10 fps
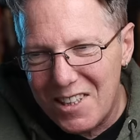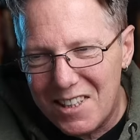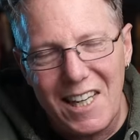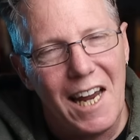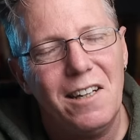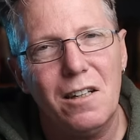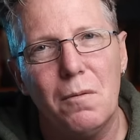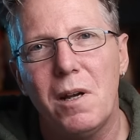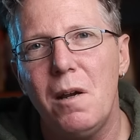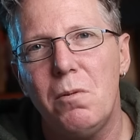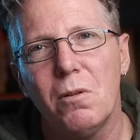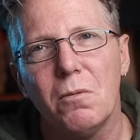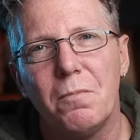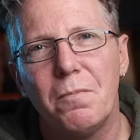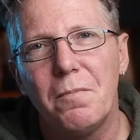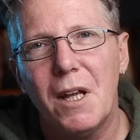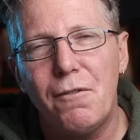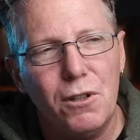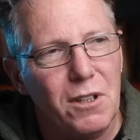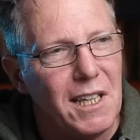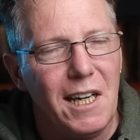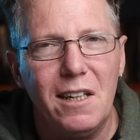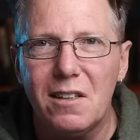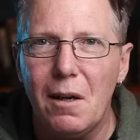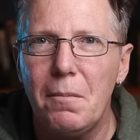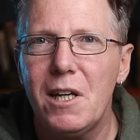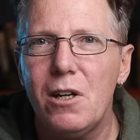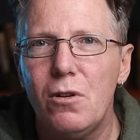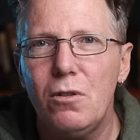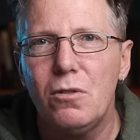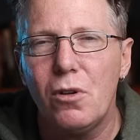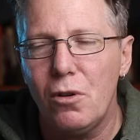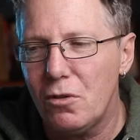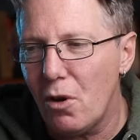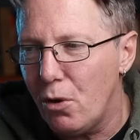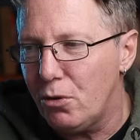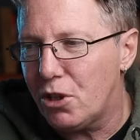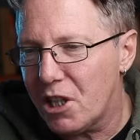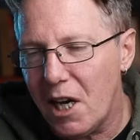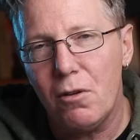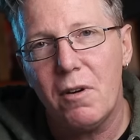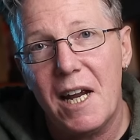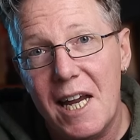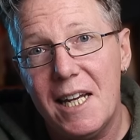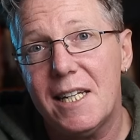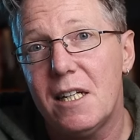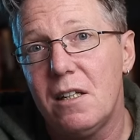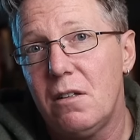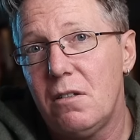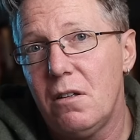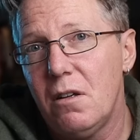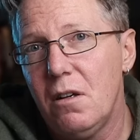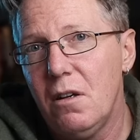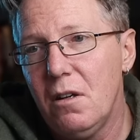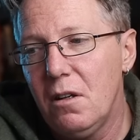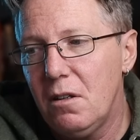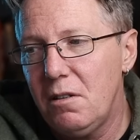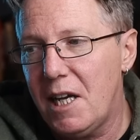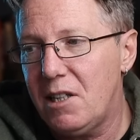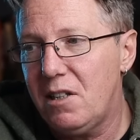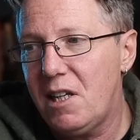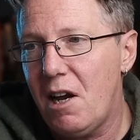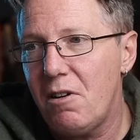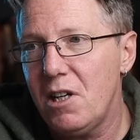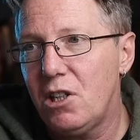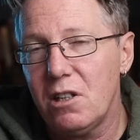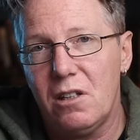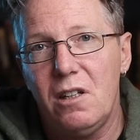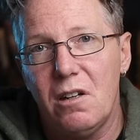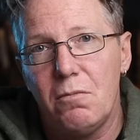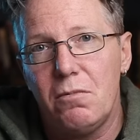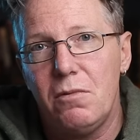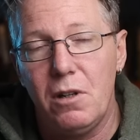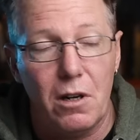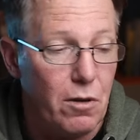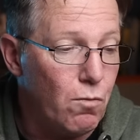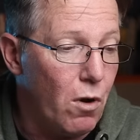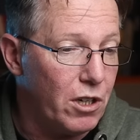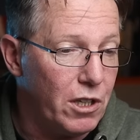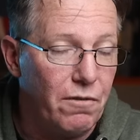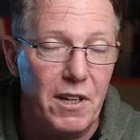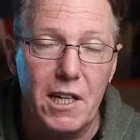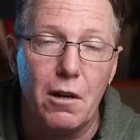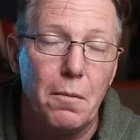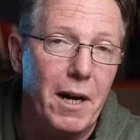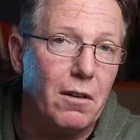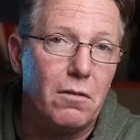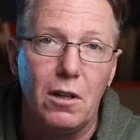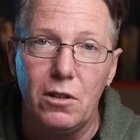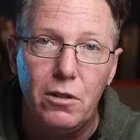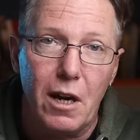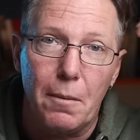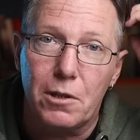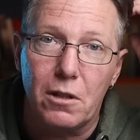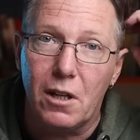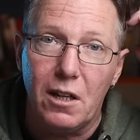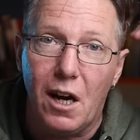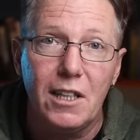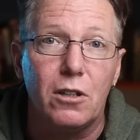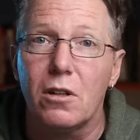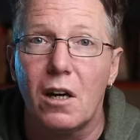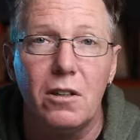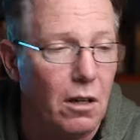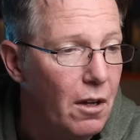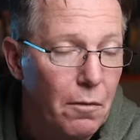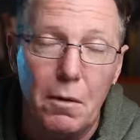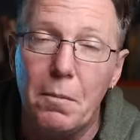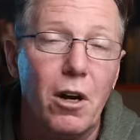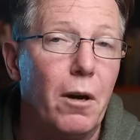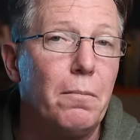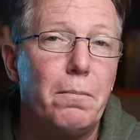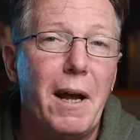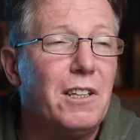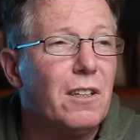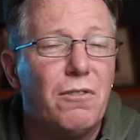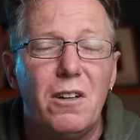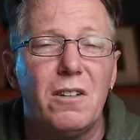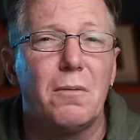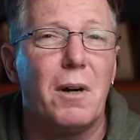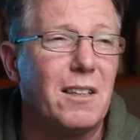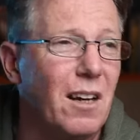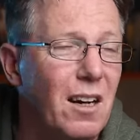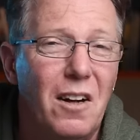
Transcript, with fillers: say to the people, if you see somebody who's, who's, whose channel isn't necessarily just in a, you know, you watch a video about a new aperture, and, and I do, I, you know, when my homepage is full of them, I,